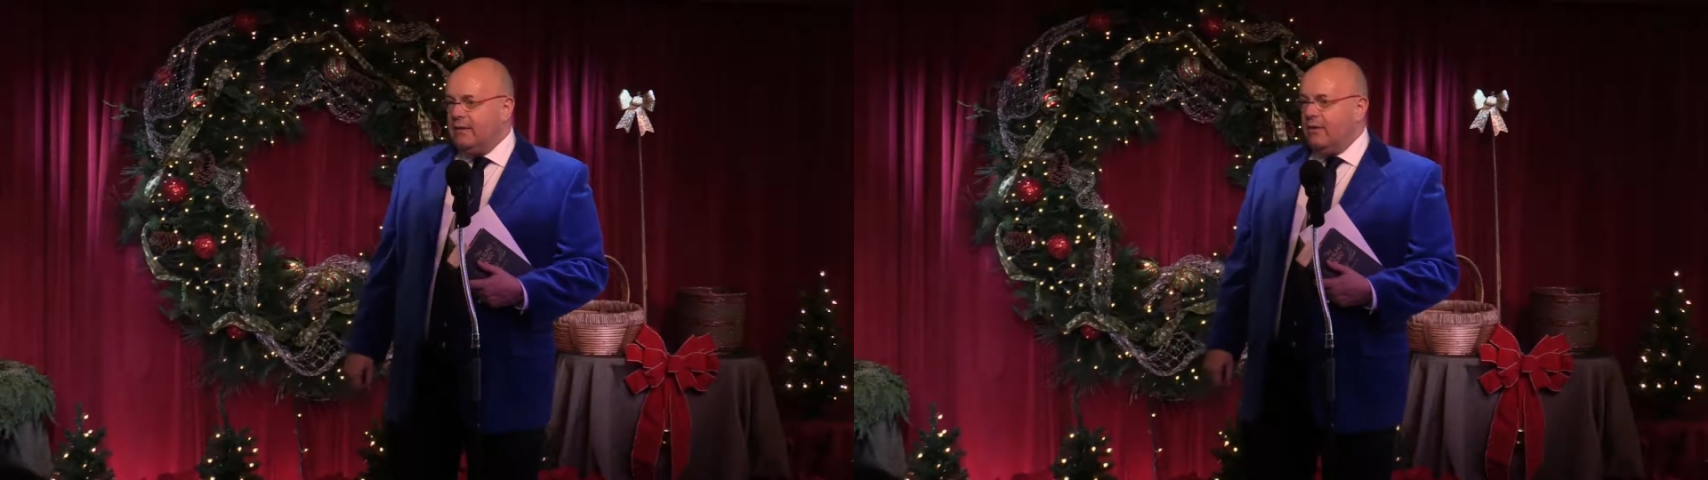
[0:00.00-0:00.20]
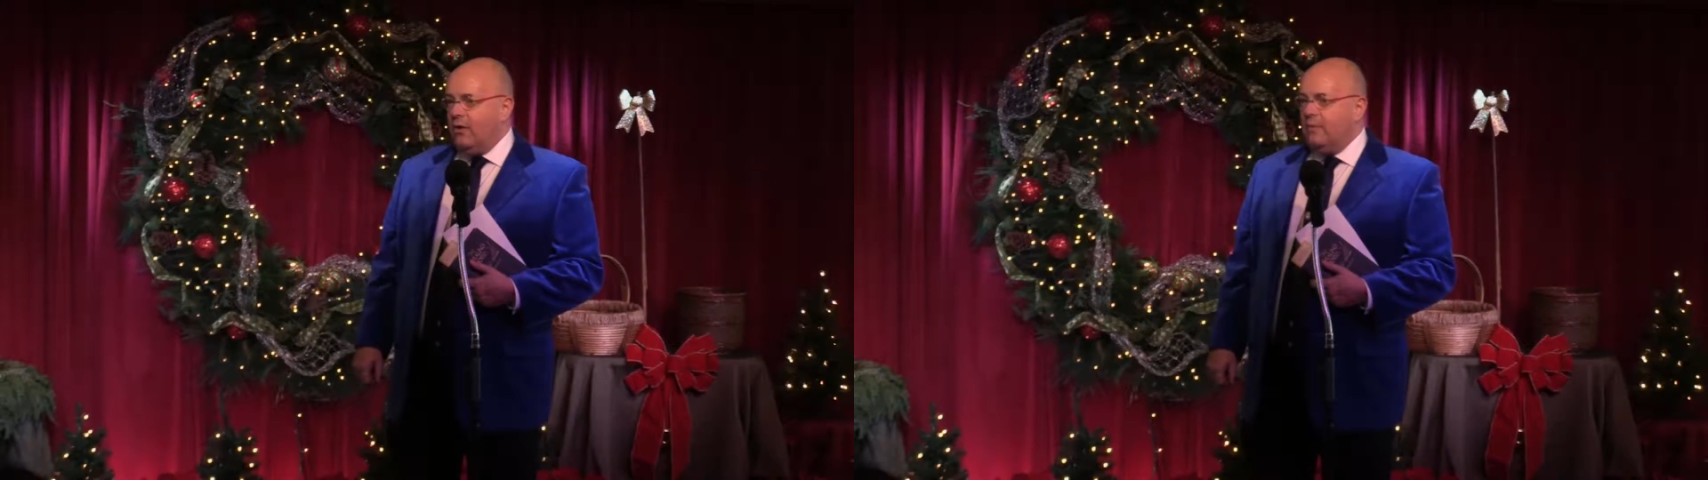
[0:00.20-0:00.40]

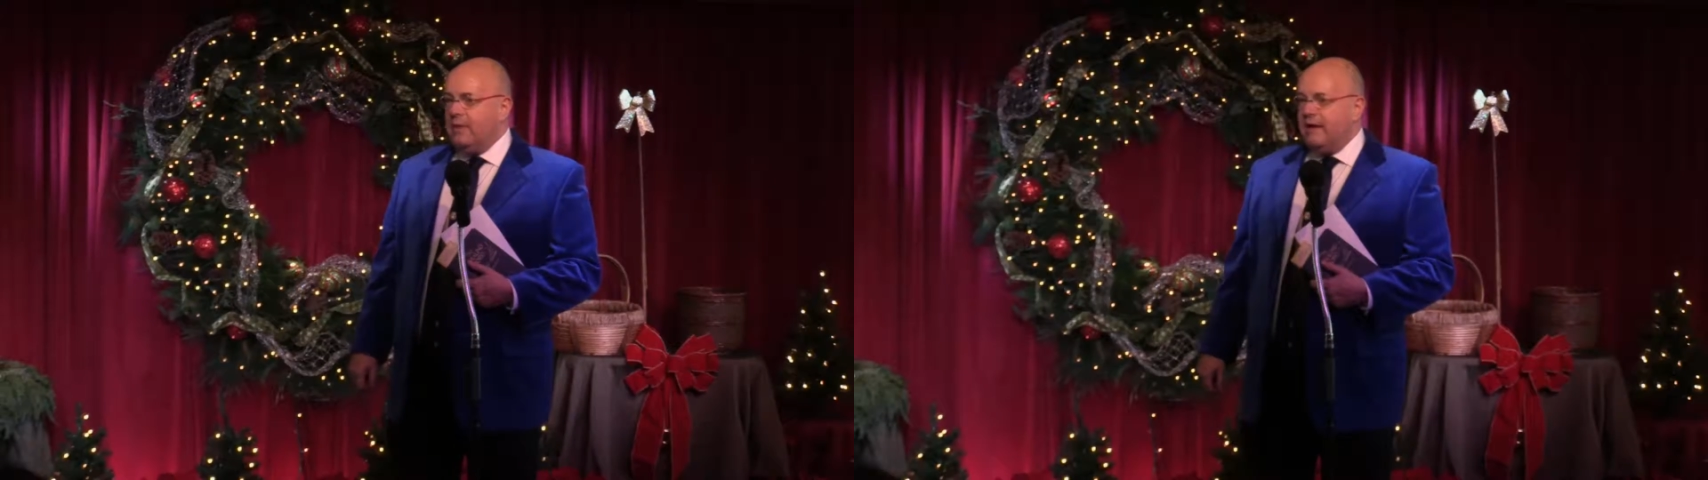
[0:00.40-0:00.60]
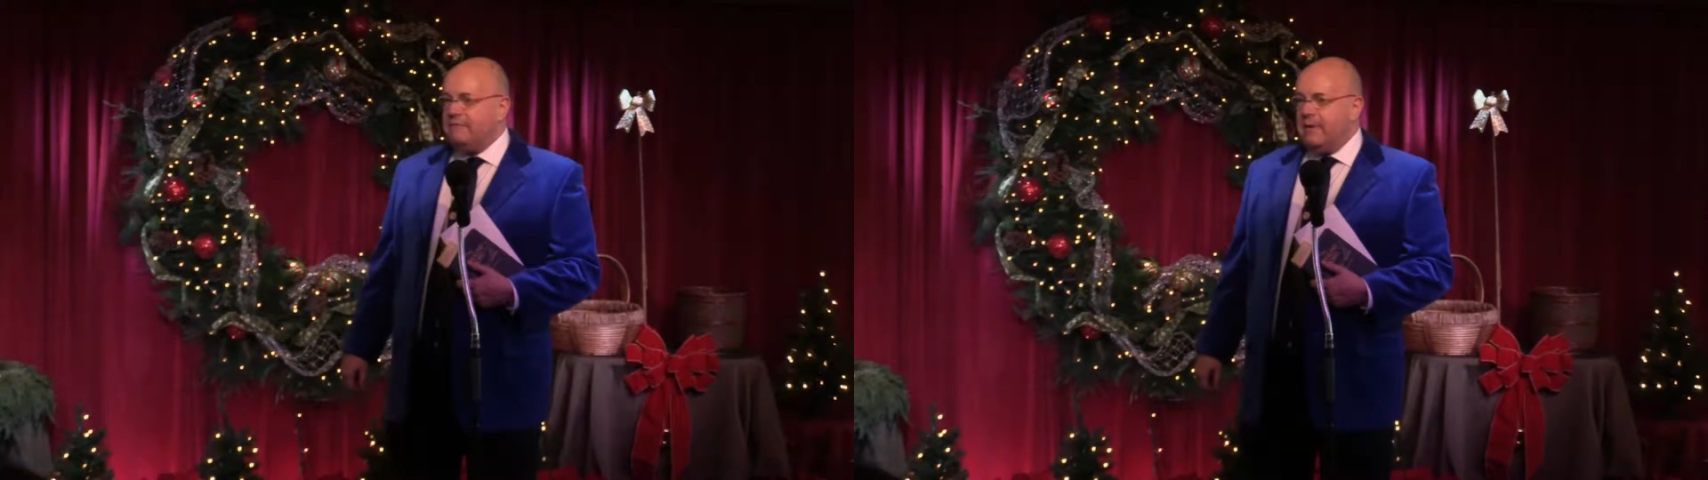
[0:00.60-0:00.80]
your
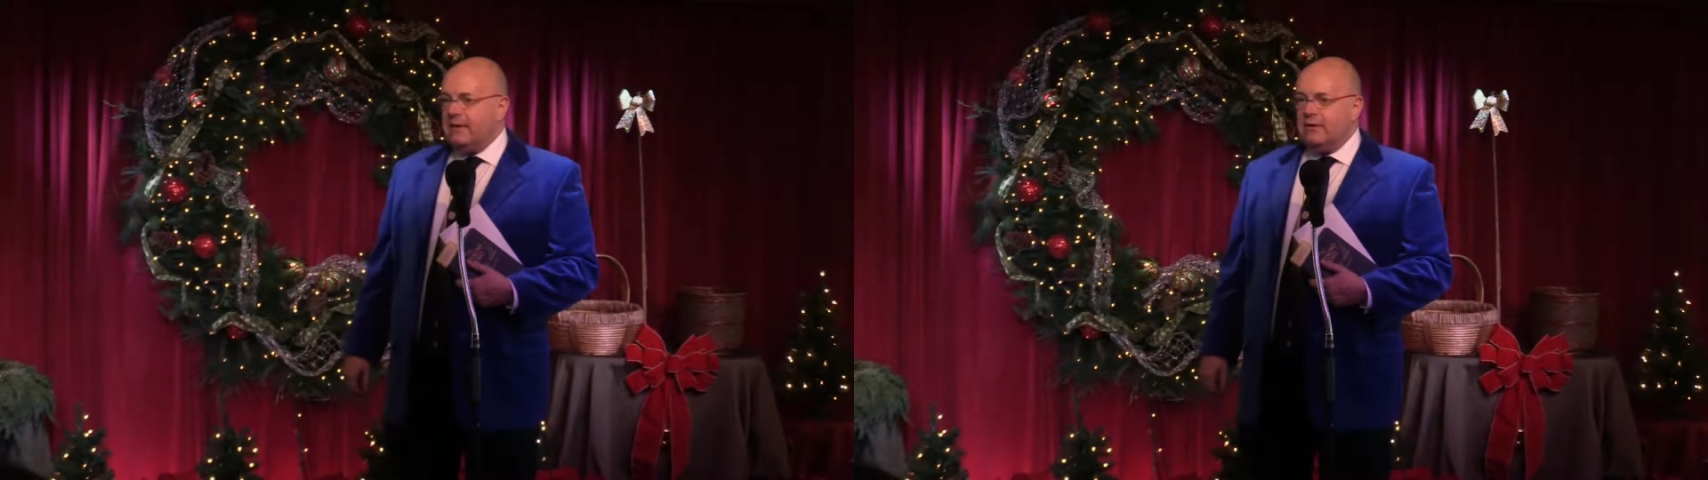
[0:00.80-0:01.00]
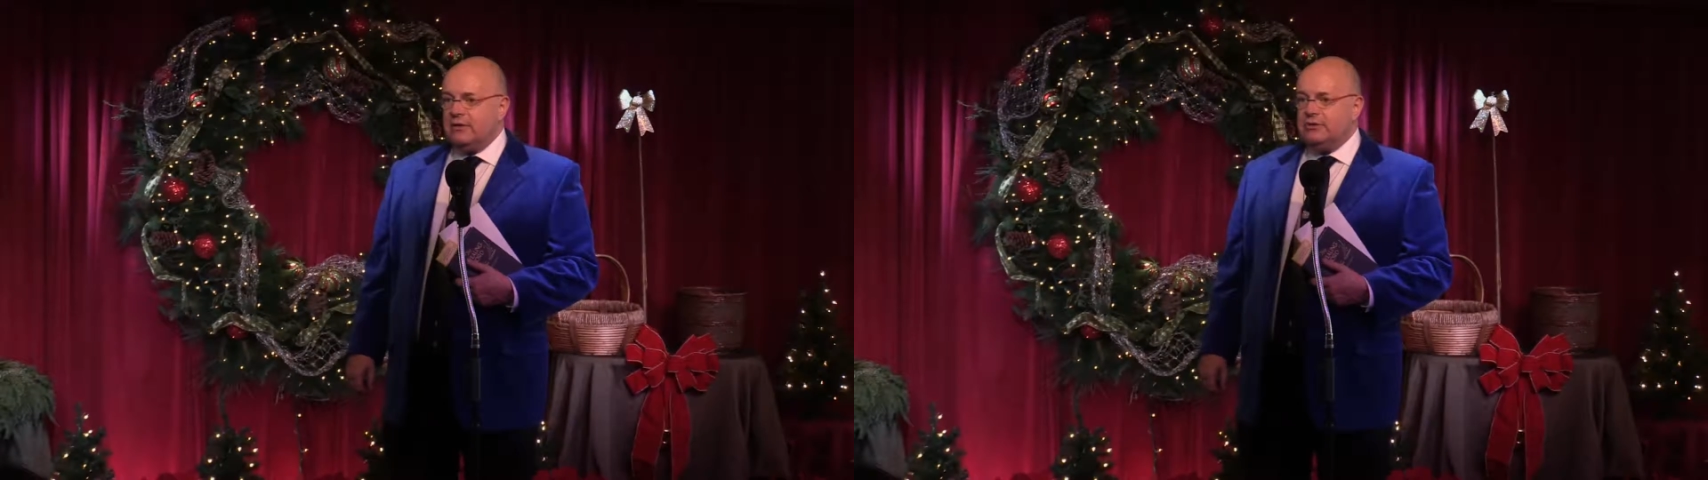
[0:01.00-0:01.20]
home life
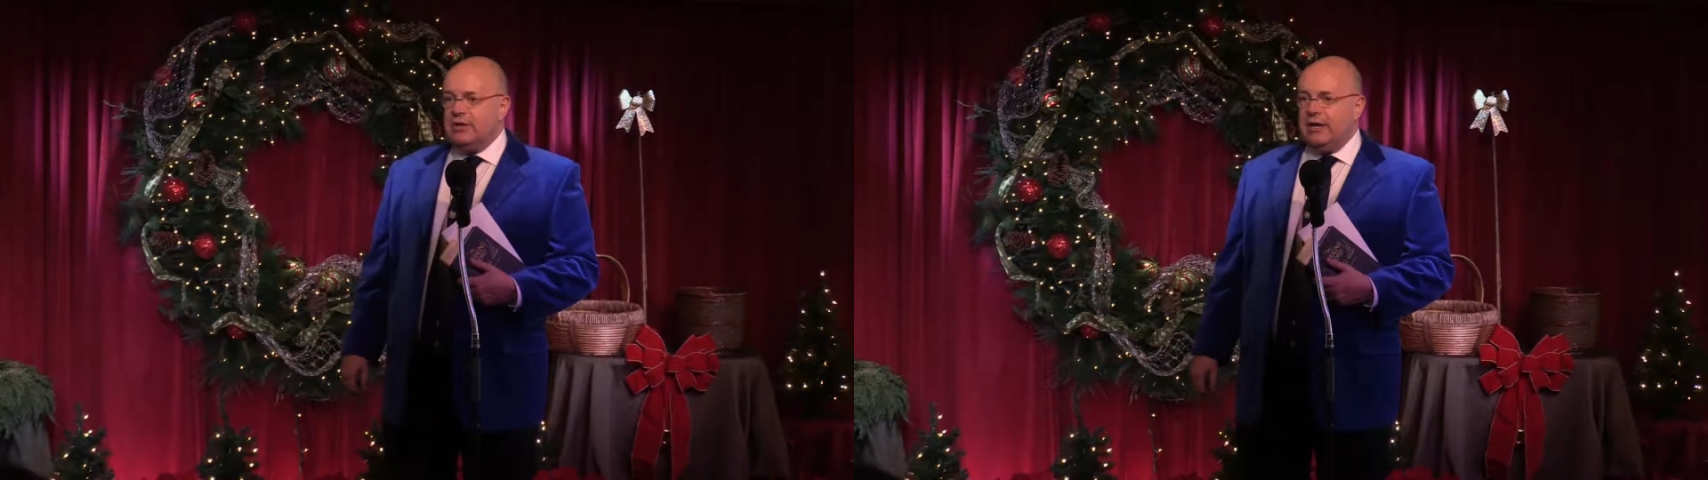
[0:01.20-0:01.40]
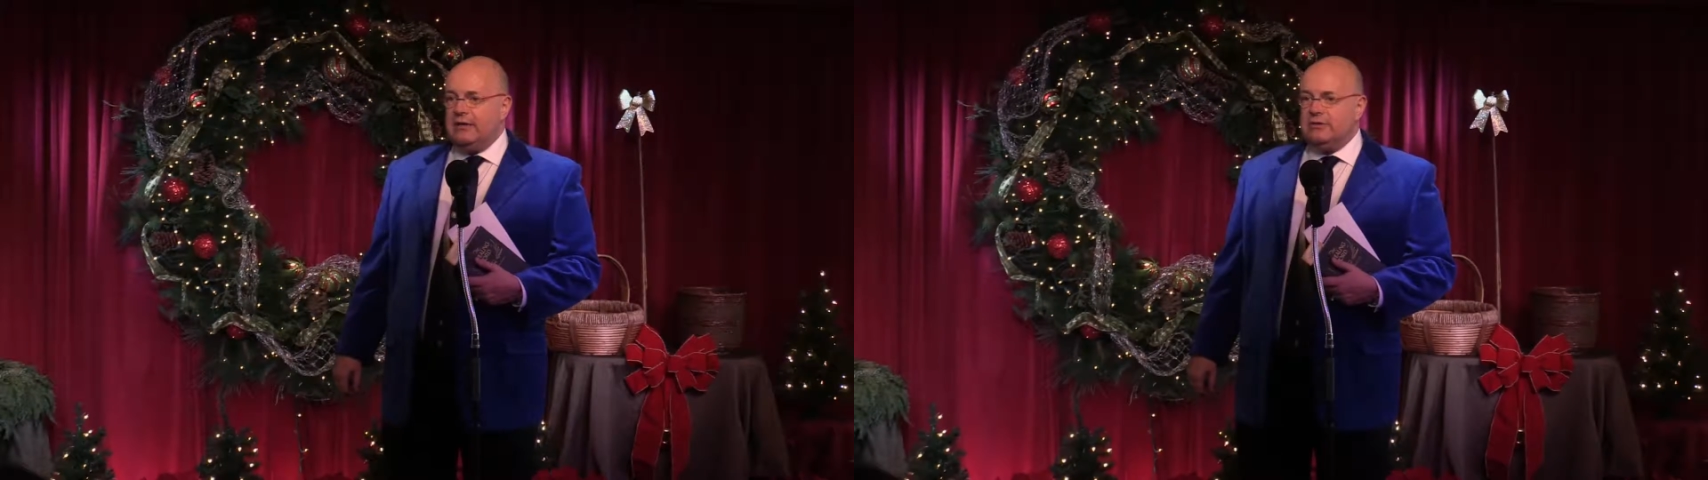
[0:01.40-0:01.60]
might not
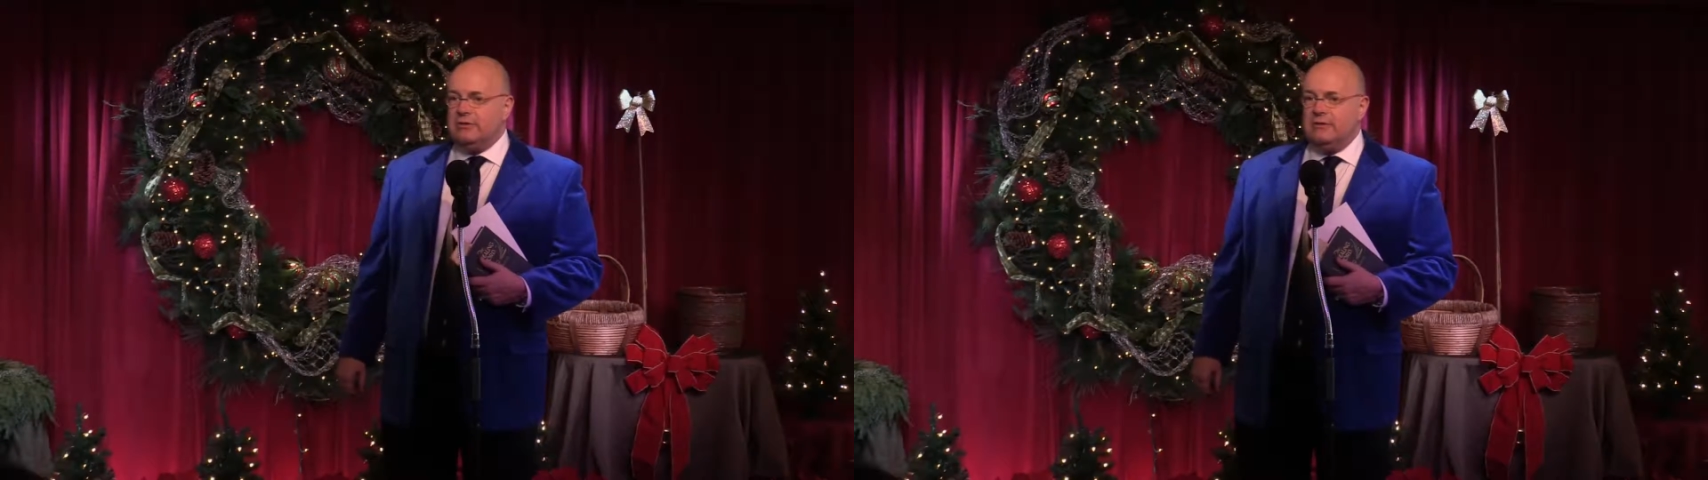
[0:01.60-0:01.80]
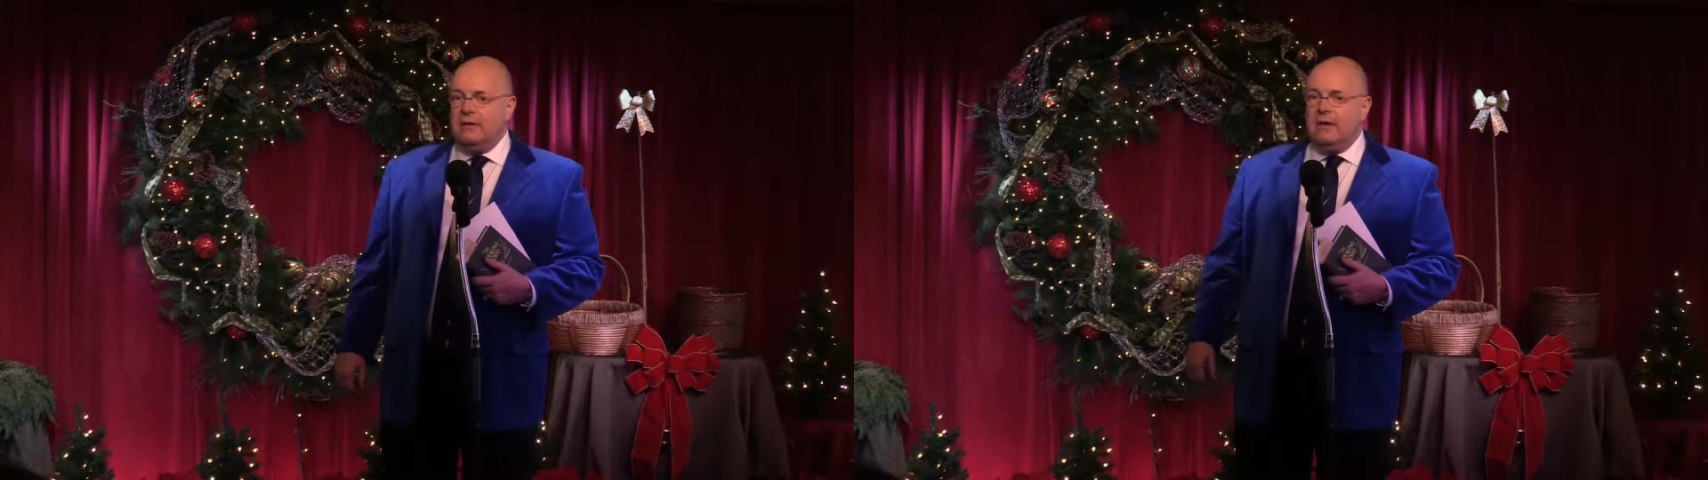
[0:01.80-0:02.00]
change,